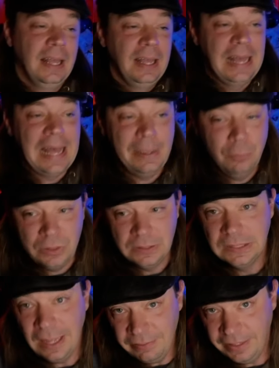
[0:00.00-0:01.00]
I would
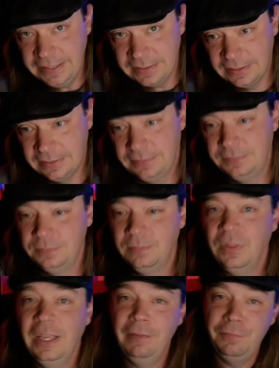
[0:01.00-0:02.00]
love it
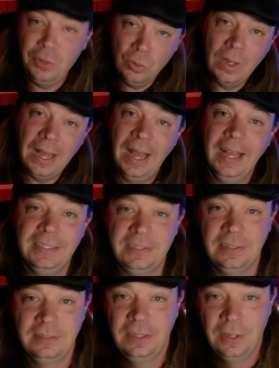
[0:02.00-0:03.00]
if you
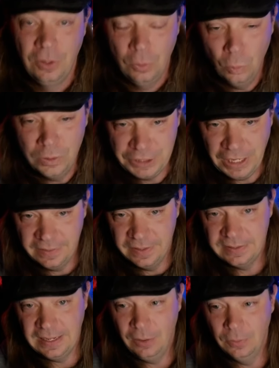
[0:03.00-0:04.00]
guys would check
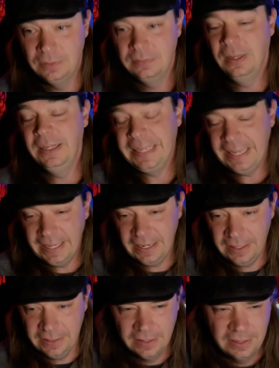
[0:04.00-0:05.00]
this out.
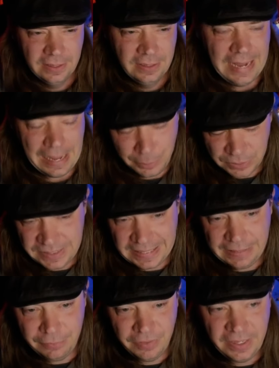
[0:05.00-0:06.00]
Again, Apple
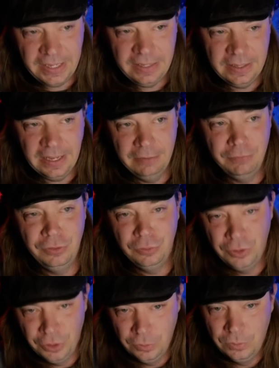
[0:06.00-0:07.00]
TV and
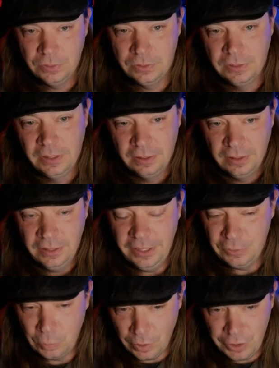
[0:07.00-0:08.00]
Vudu
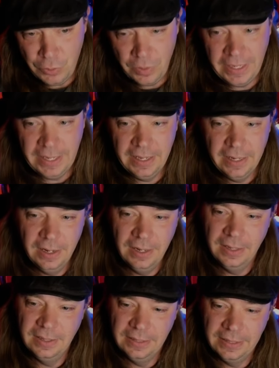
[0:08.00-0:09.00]
is where you
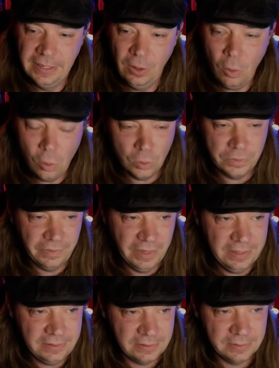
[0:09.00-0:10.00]
can get a hold of
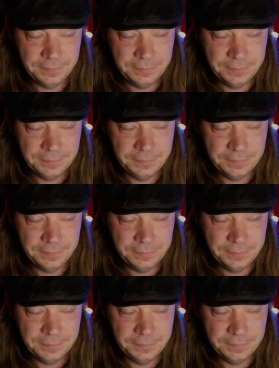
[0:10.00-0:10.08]
this.